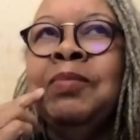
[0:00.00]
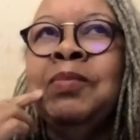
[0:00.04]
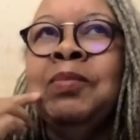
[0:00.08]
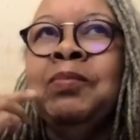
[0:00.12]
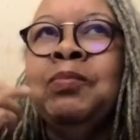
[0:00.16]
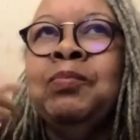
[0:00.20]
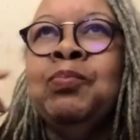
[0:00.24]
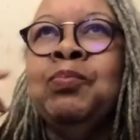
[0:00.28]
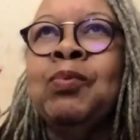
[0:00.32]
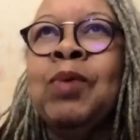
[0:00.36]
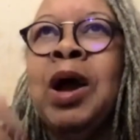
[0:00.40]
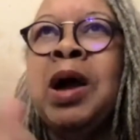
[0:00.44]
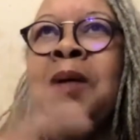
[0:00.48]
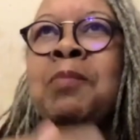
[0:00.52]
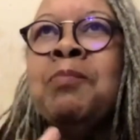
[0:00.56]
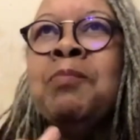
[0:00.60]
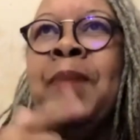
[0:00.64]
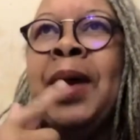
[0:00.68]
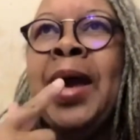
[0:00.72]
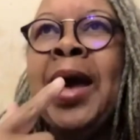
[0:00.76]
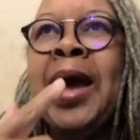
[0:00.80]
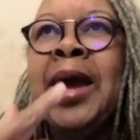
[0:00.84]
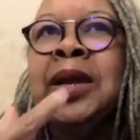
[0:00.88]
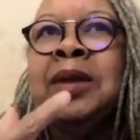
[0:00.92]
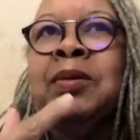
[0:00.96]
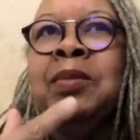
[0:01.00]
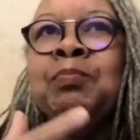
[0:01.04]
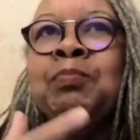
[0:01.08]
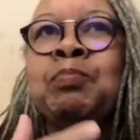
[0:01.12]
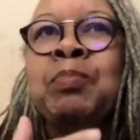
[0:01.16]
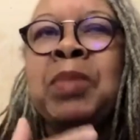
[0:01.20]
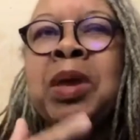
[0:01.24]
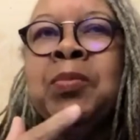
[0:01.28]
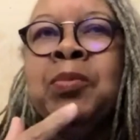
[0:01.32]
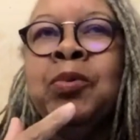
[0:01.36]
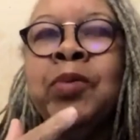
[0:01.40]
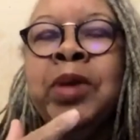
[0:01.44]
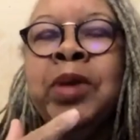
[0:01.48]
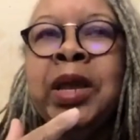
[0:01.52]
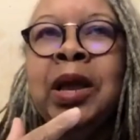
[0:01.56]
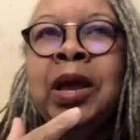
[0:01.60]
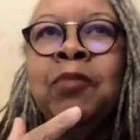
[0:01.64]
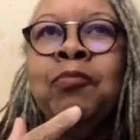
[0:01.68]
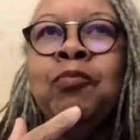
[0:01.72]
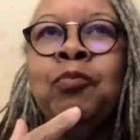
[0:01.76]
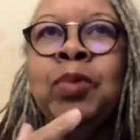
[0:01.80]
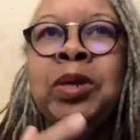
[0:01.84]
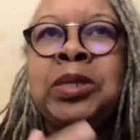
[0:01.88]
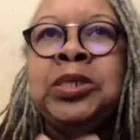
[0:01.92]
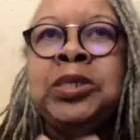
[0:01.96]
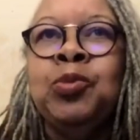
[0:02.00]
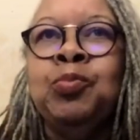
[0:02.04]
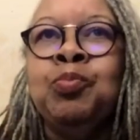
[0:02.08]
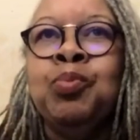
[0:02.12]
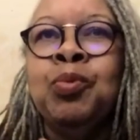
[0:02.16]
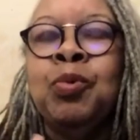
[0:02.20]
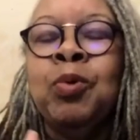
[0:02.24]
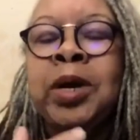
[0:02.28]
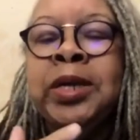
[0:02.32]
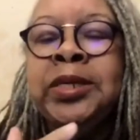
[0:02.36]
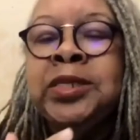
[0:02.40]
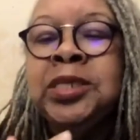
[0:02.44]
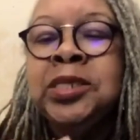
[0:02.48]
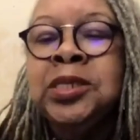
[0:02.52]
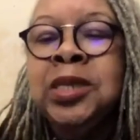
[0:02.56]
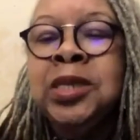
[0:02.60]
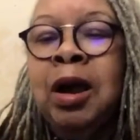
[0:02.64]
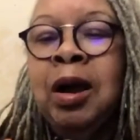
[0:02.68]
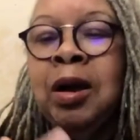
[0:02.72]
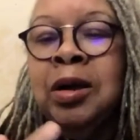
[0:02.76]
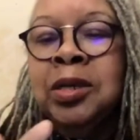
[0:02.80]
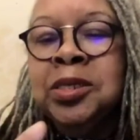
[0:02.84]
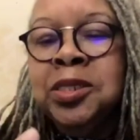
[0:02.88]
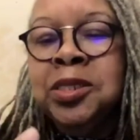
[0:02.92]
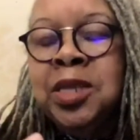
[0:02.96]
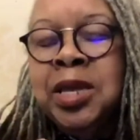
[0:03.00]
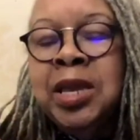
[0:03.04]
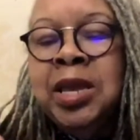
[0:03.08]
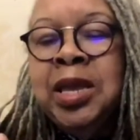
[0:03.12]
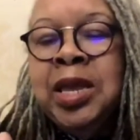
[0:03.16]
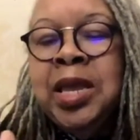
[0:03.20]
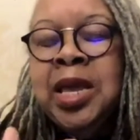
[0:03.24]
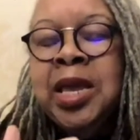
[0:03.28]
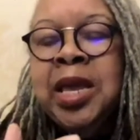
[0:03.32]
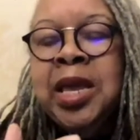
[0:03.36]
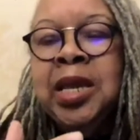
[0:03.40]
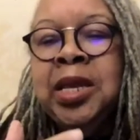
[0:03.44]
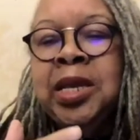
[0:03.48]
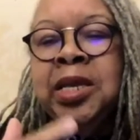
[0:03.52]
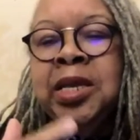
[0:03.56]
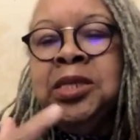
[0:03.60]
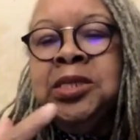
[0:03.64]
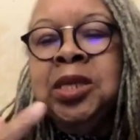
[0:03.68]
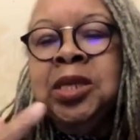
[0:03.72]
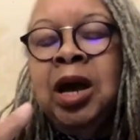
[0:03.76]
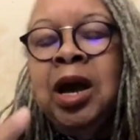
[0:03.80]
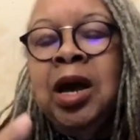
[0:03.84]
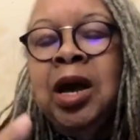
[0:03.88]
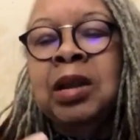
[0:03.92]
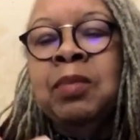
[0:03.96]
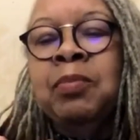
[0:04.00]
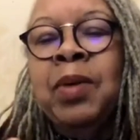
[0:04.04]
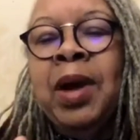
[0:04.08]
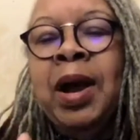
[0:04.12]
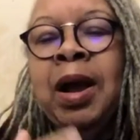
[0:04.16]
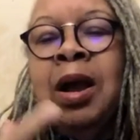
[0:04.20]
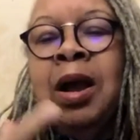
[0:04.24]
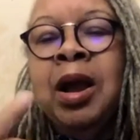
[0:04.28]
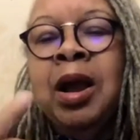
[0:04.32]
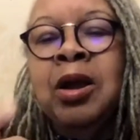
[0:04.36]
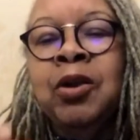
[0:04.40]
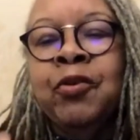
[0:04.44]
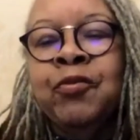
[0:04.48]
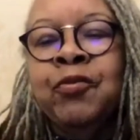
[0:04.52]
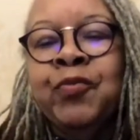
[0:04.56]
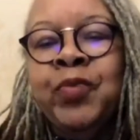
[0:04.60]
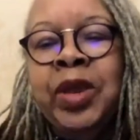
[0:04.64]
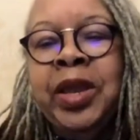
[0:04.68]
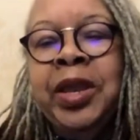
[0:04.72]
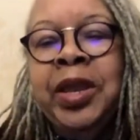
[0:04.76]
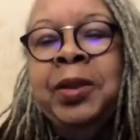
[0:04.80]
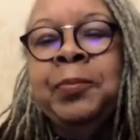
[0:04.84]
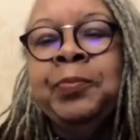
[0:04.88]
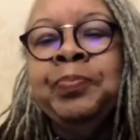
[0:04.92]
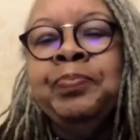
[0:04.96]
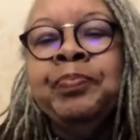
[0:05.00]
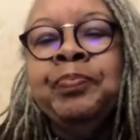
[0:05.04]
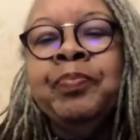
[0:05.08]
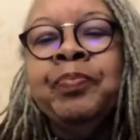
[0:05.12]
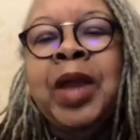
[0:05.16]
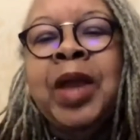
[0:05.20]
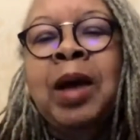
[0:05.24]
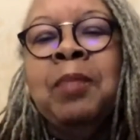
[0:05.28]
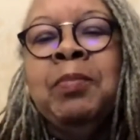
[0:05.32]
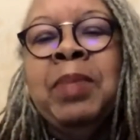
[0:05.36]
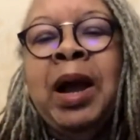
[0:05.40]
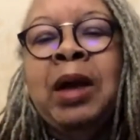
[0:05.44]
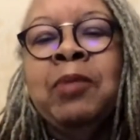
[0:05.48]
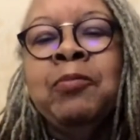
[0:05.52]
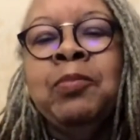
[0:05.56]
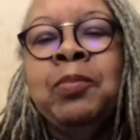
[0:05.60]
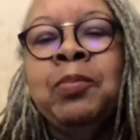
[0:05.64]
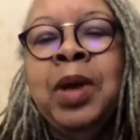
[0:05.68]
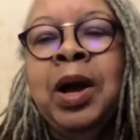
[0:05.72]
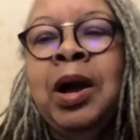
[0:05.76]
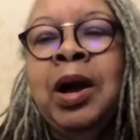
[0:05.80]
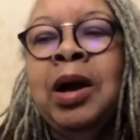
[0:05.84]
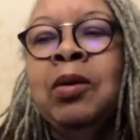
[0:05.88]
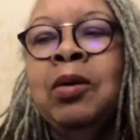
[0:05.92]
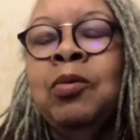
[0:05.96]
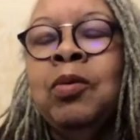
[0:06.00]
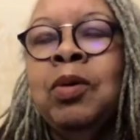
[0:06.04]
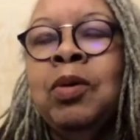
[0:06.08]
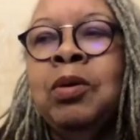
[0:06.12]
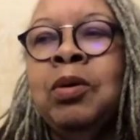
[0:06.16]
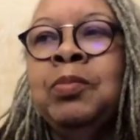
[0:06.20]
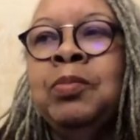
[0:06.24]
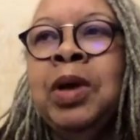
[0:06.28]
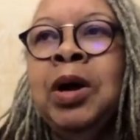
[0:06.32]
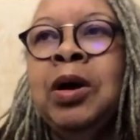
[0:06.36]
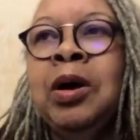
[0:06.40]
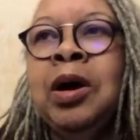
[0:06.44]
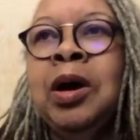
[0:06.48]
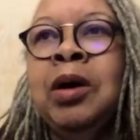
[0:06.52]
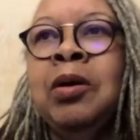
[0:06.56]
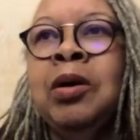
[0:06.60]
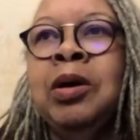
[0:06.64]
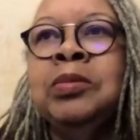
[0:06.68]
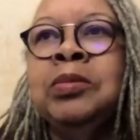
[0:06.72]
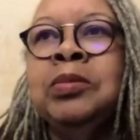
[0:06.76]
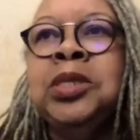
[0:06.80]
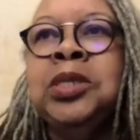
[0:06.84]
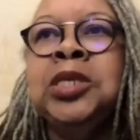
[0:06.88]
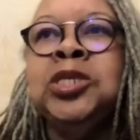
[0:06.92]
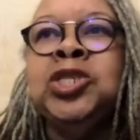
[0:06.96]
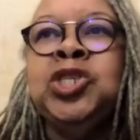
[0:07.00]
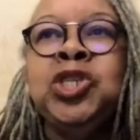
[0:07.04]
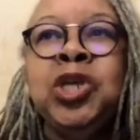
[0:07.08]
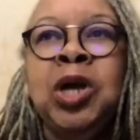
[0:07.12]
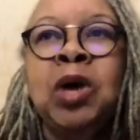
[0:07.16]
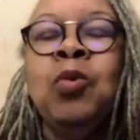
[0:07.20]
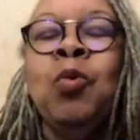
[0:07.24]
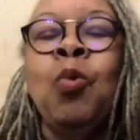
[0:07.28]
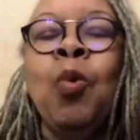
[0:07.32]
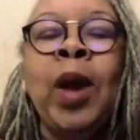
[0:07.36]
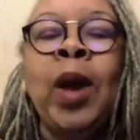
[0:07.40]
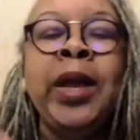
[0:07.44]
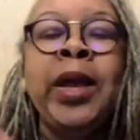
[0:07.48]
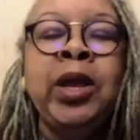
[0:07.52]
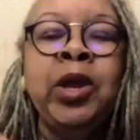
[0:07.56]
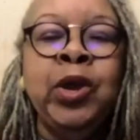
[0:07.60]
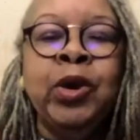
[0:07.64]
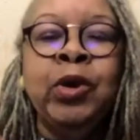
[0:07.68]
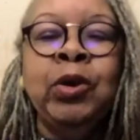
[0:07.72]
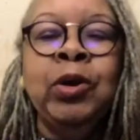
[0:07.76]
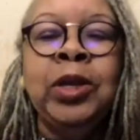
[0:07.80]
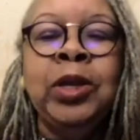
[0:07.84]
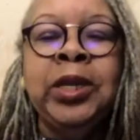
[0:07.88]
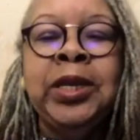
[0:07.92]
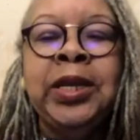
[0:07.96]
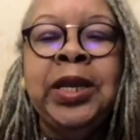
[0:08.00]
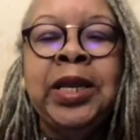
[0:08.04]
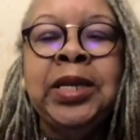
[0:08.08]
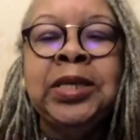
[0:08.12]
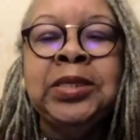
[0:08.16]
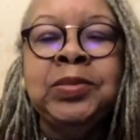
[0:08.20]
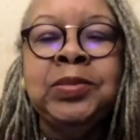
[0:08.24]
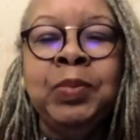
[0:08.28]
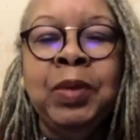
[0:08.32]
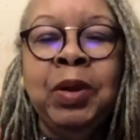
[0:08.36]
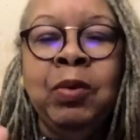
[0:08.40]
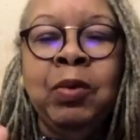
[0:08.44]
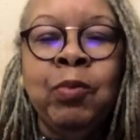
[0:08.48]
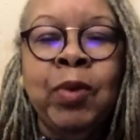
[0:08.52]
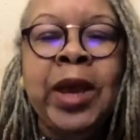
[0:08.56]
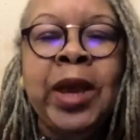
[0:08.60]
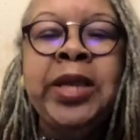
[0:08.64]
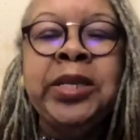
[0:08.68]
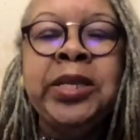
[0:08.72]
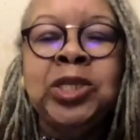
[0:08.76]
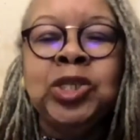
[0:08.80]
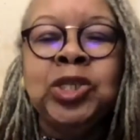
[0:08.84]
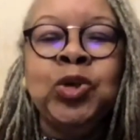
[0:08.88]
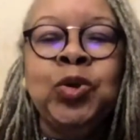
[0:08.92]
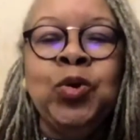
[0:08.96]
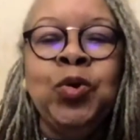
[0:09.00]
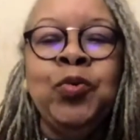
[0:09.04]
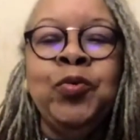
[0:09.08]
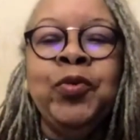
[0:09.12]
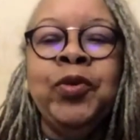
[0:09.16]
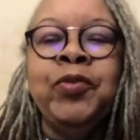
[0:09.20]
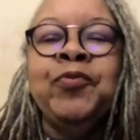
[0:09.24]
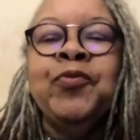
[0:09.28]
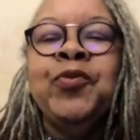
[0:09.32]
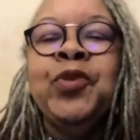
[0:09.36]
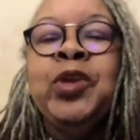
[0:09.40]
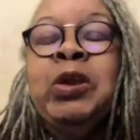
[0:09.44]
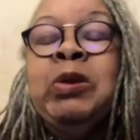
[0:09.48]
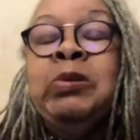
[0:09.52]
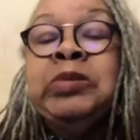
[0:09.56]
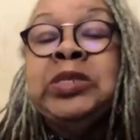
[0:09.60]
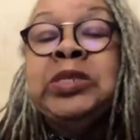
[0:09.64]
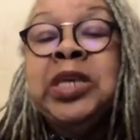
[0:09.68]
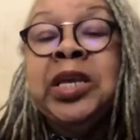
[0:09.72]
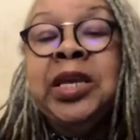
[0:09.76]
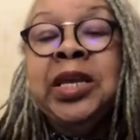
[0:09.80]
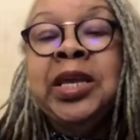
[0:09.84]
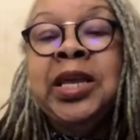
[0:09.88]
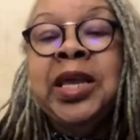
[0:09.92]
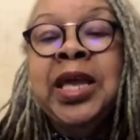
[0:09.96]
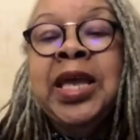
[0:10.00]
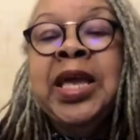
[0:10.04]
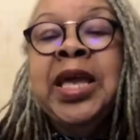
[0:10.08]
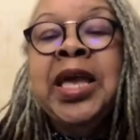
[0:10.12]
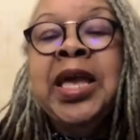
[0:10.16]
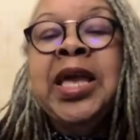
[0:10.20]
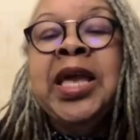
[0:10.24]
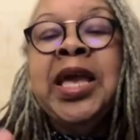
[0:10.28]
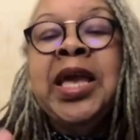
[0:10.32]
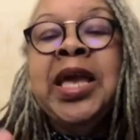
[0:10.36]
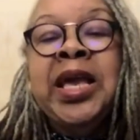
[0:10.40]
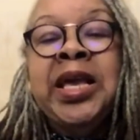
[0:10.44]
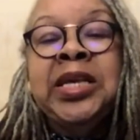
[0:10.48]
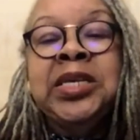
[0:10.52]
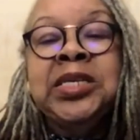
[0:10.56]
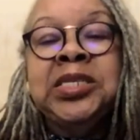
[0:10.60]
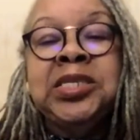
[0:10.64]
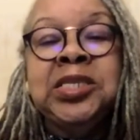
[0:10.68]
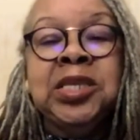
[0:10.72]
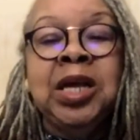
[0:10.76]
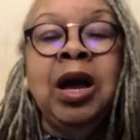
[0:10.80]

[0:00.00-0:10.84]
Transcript: brought back memory of when Du Bois talks in his autobiography about this young white girl in his grade school refusing his